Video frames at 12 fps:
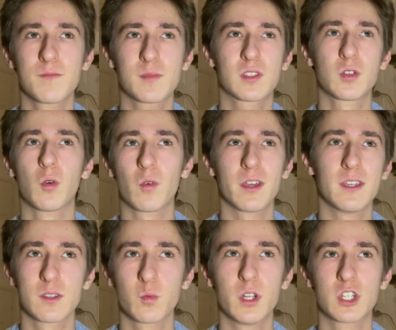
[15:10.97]

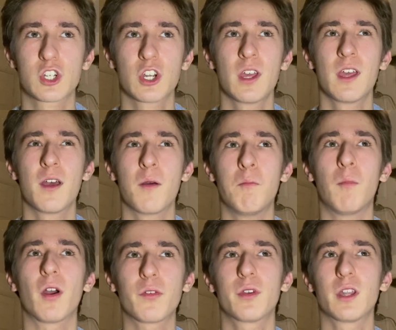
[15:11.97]
stories which
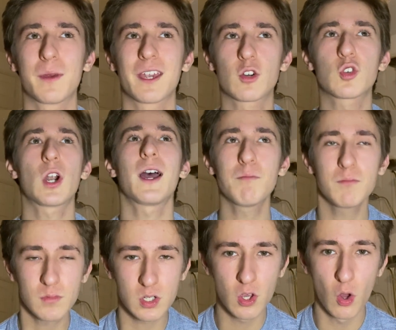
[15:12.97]
might feel a bit
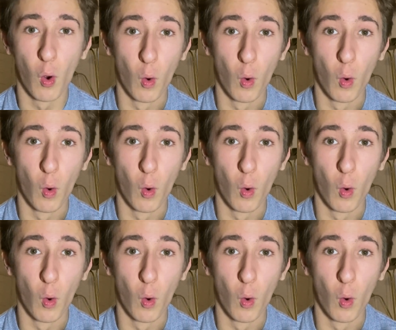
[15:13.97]
crammed,